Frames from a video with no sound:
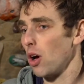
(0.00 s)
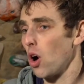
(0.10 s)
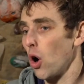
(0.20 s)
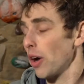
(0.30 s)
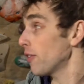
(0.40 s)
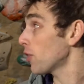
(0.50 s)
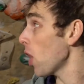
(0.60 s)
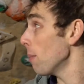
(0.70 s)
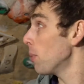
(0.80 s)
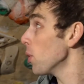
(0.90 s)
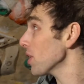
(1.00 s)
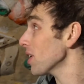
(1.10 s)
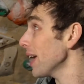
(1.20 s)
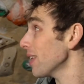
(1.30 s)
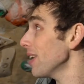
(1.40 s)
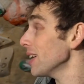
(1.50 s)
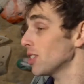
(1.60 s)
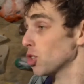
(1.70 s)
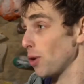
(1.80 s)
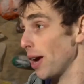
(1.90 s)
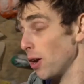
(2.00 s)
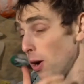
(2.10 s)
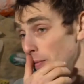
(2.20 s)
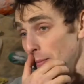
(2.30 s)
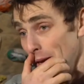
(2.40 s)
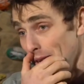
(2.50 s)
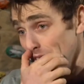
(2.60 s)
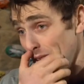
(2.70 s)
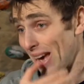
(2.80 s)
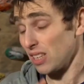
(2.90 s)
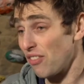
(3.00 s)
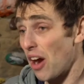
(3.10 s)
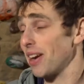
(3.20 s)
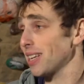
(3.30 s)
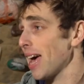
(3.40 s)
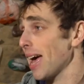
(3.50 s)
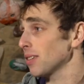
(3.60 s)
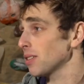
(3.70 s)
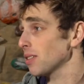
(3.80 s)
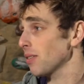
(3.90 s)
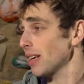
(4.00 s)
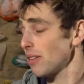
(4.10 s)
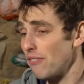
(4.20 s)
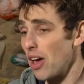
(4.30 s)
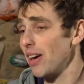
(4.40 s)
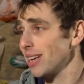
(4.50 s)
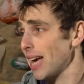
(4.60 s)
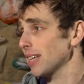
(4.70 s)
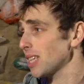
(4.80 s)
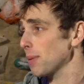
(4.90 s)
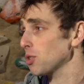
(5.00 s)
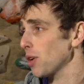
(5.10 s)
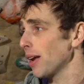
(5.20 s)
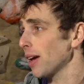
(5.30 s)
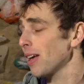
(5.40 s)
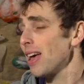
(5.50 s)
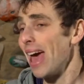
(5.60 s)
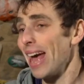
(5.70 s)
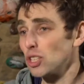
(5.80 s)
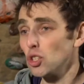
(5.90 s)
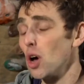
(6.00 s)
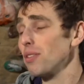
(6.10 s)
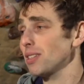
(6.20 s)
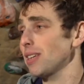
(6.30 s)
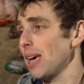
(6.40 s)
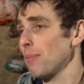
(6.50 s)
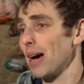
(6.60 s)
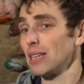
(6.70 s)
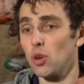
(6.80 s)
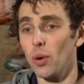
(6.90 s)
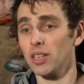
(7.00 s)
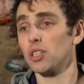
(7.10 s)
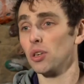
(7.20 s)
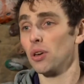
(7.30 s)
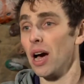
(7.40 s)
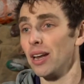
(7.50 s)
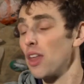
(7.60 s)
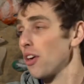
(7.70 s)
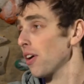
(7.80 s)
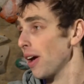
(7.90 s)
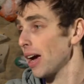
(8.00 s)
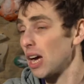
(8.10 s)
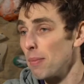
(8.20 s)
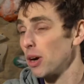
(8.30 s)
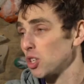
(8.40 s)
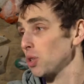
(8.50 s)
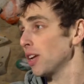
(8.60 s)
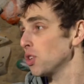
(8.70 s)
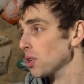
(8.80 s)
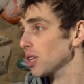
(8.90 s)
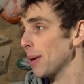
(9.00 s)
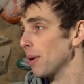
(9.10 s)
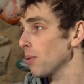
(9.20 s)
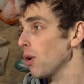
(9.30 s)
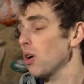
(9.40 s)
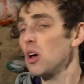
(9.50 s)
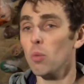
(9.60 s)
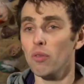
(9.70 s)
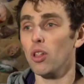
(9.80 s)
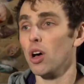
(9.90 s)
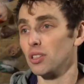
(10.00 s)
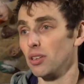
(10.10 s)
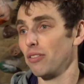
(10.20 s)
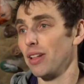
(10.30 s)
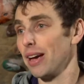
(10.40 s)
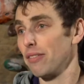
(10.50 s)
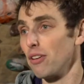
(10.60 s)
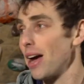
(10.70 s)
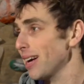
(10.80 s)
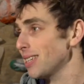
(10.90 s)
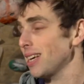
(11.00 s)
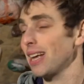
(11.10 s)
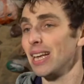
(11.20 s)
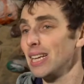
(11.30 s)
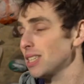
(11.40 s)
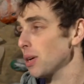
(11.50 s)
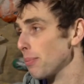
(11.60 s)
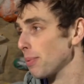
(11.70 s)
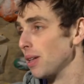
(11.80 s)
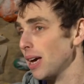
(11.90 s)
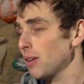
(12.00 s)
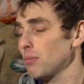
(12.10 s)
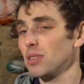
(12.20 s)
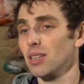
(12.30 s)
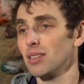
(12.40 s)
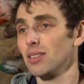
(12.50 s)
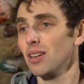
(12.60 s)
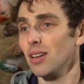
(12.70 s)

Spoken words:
or if you've got a board like this to train on, it's very intense. It's a very intense type of training. It's not the same as going to another commercial indoor climbing wall with lots of like variety and easier climbs and